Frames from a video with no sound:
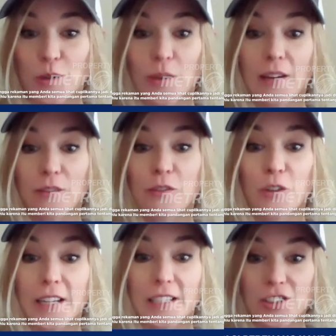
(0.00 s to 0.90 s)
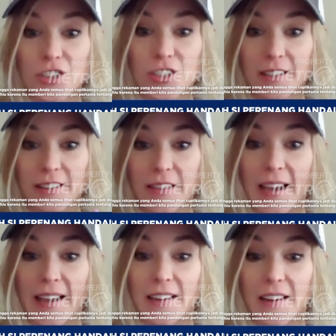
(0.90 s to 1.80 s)
So that footage
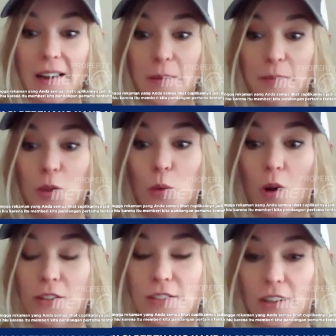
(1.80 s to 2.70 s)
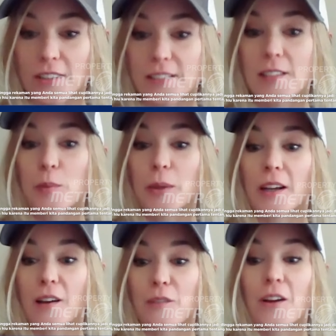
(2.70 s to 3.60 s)
that you all saw a
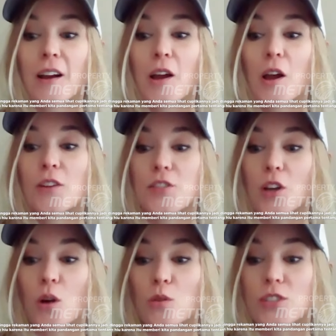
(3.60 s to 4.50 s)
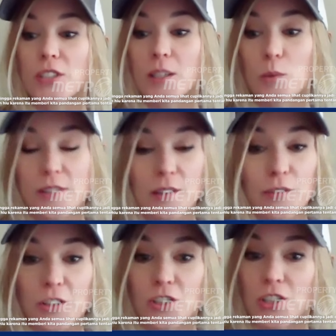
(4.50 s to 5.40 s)
snippet of. So she was the
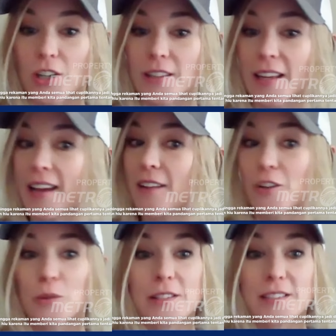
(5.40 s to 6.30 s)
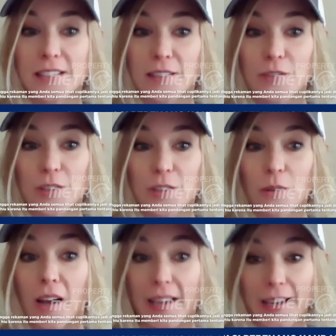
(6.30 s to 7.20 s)
first shark that ever received
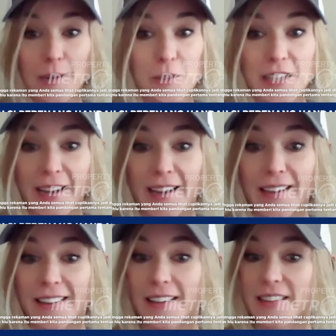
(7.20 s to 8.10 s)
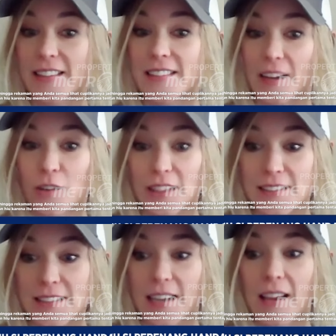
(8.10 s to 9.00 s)
a camera tag in the
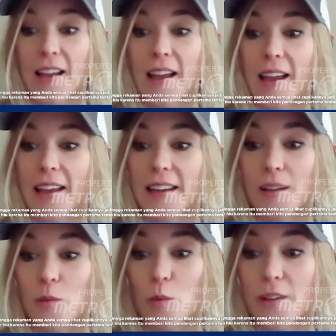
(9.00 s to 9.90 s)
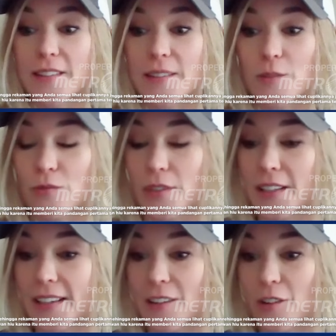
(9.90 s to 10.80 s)
Southeast. And it was
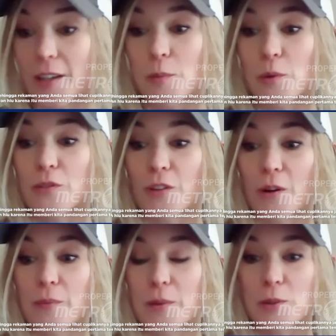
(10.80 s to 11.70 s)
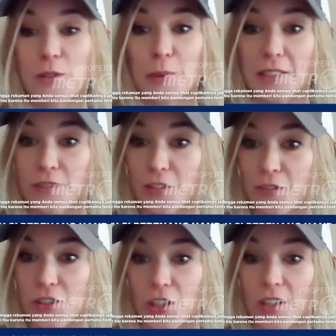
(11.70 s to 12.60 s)
really incredible from the perspective
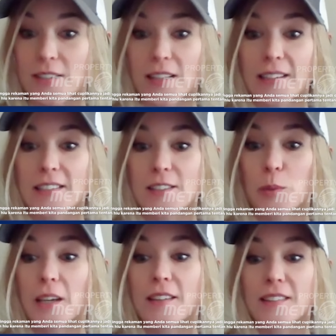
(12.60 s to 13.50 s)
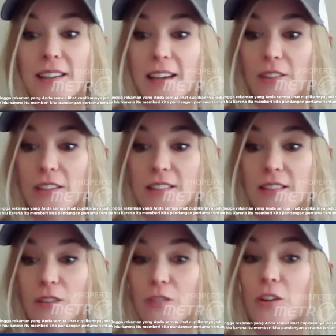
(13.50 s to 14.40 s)
of a shark scientist because it gave us
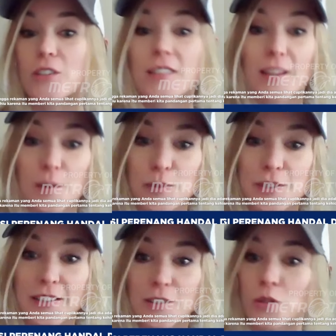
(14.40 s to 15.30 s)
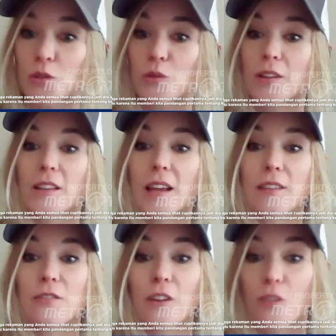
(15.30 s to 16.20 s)
the first glimpse into the life
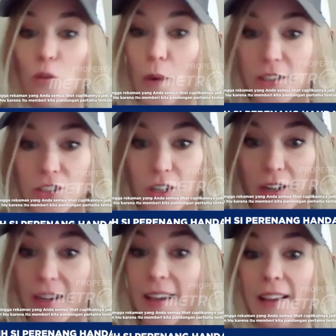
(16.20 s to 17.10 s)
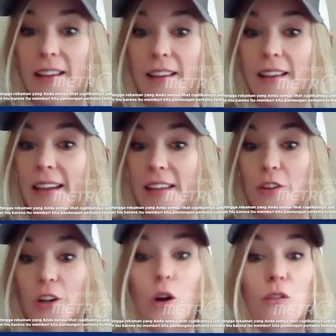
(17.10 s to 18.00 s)
of a white shark in
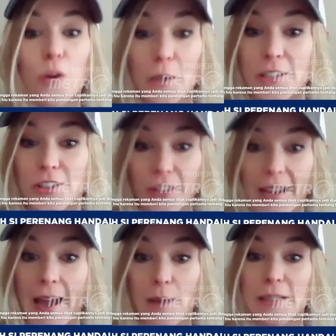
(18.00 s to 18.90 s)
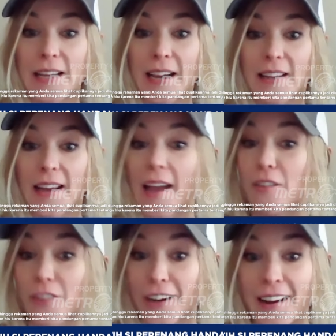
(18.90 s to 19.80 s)
their overwintering habitat
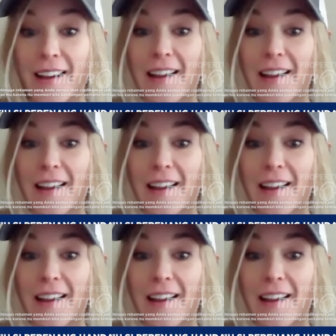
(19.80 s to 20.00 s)
ever.